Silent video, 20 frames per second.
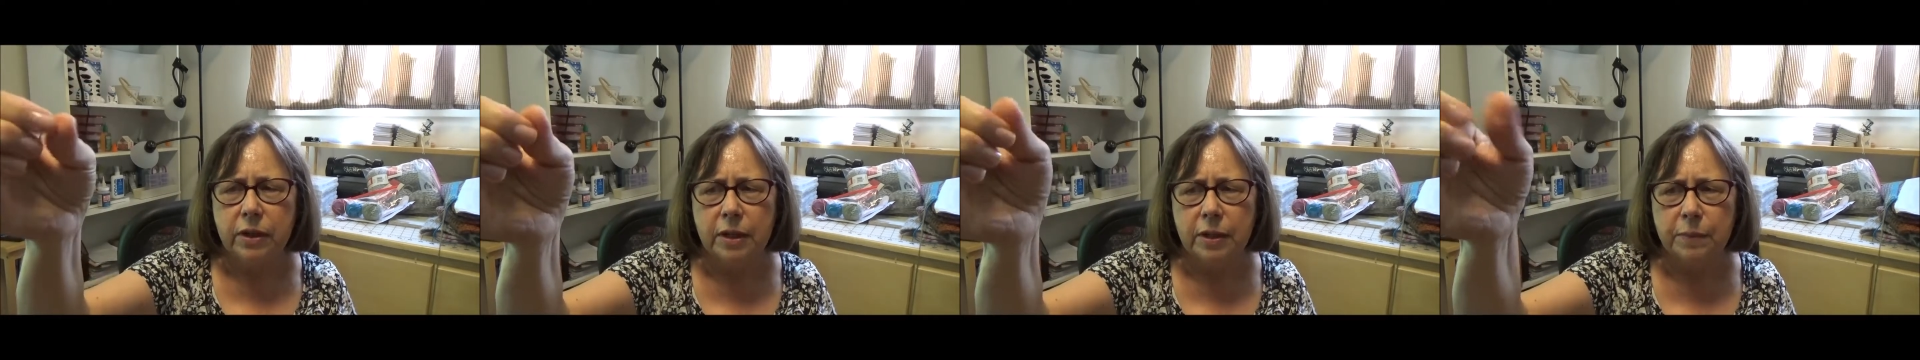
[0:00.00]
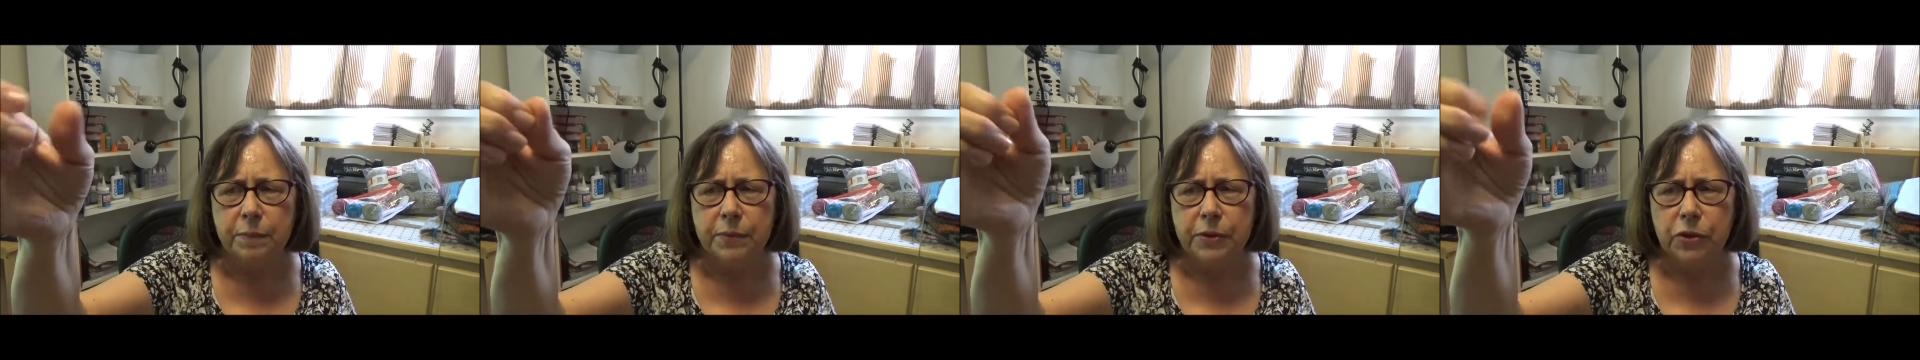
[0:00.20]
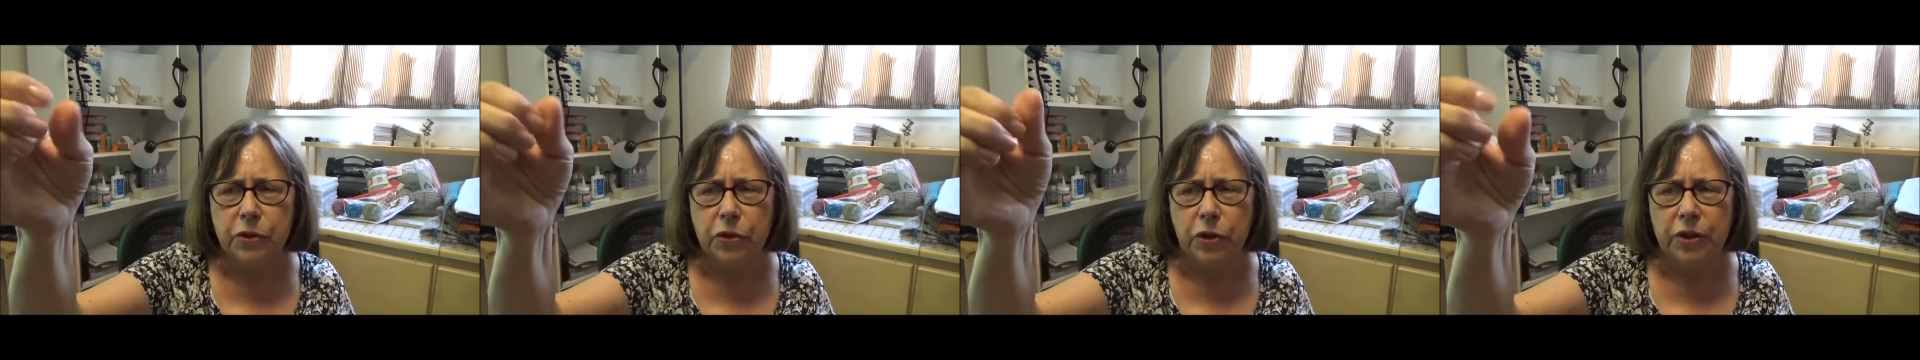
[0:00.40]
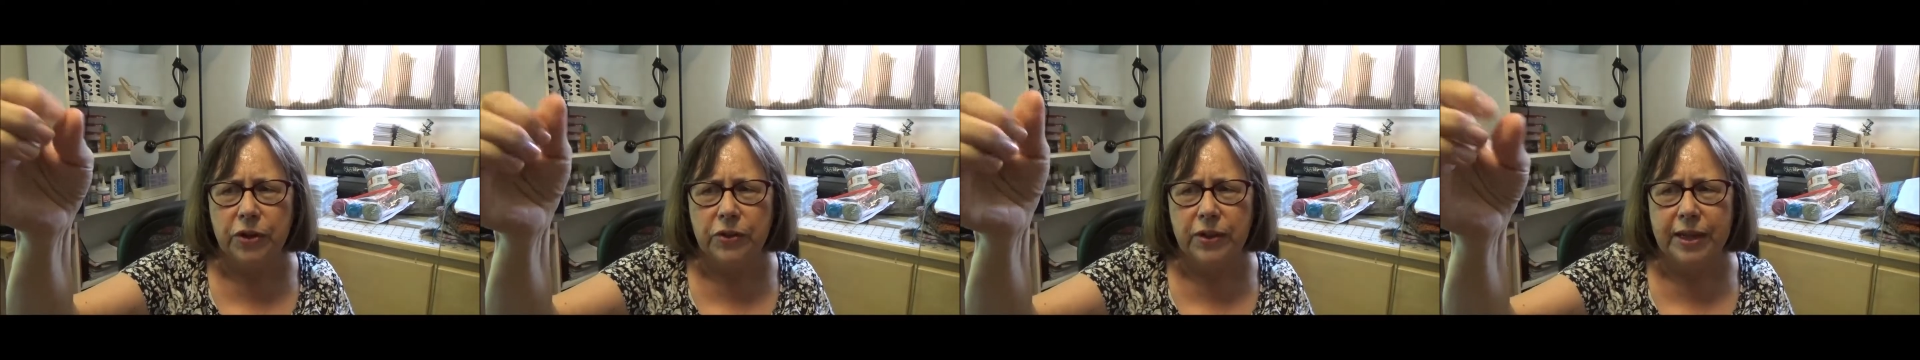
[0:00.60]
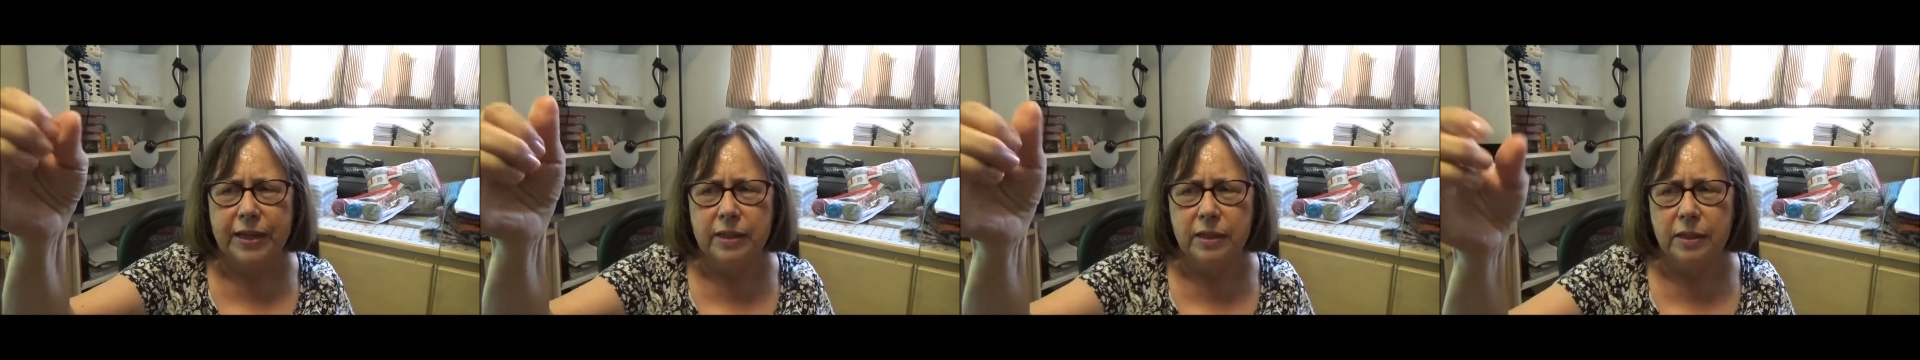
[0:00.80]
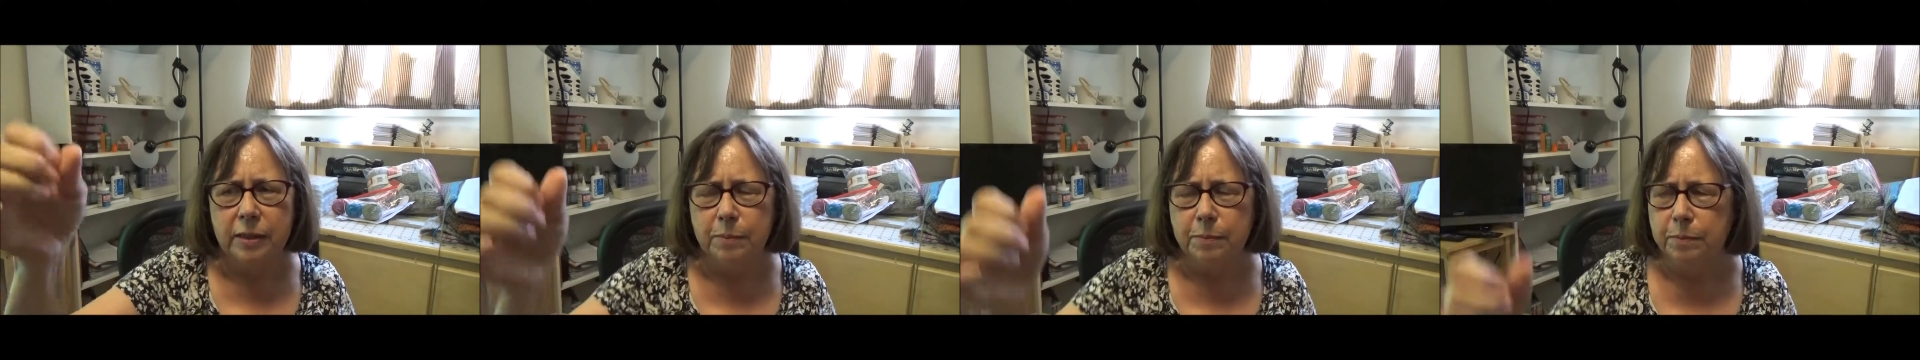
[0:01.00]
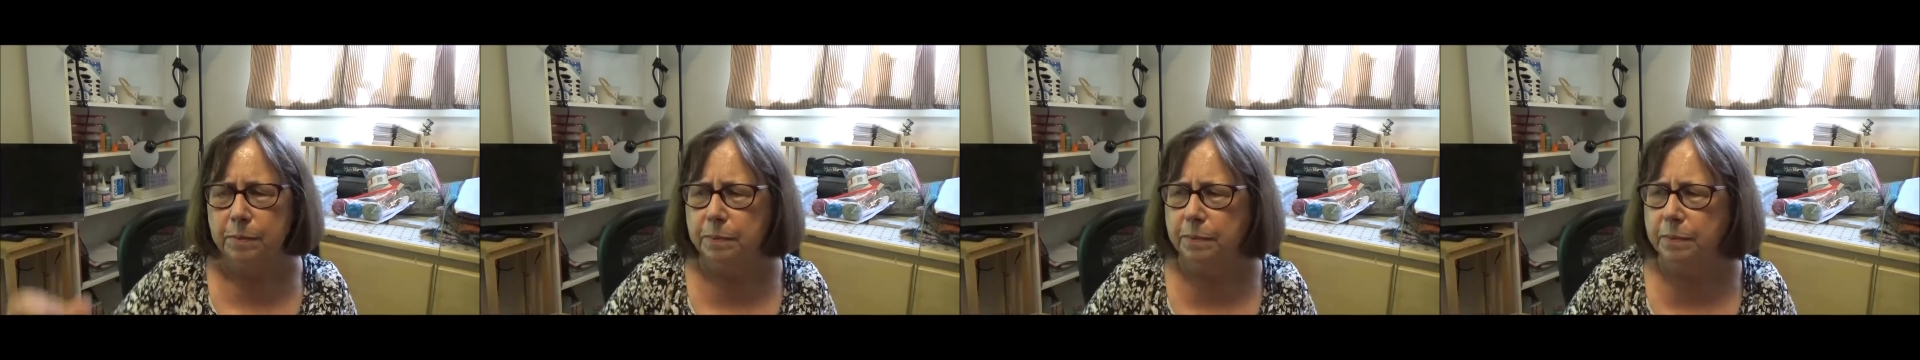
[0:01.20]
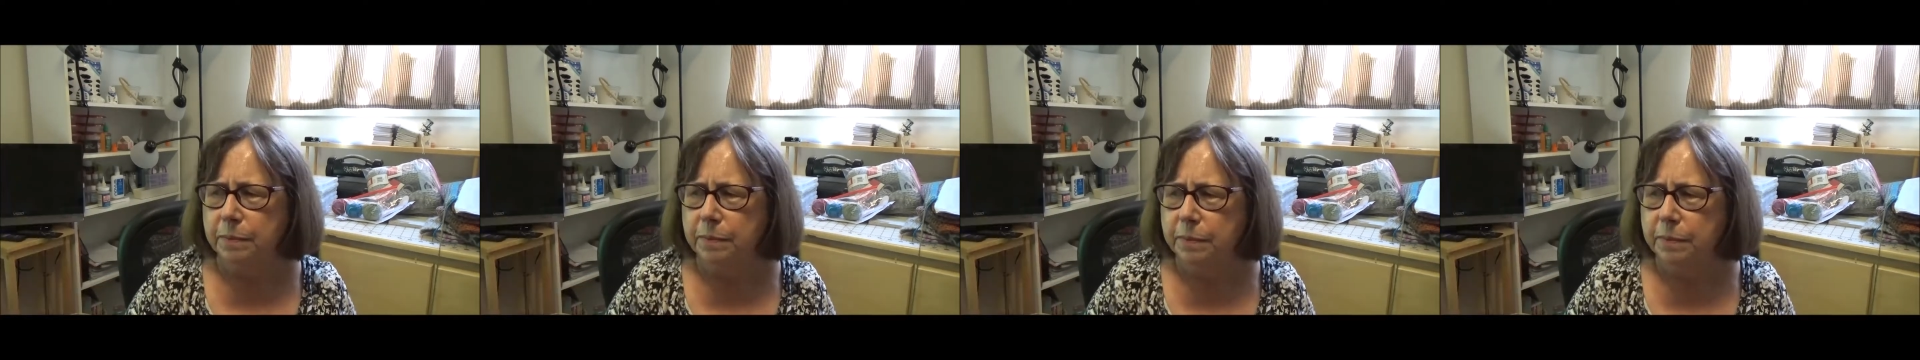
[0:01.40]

um, sort of like um,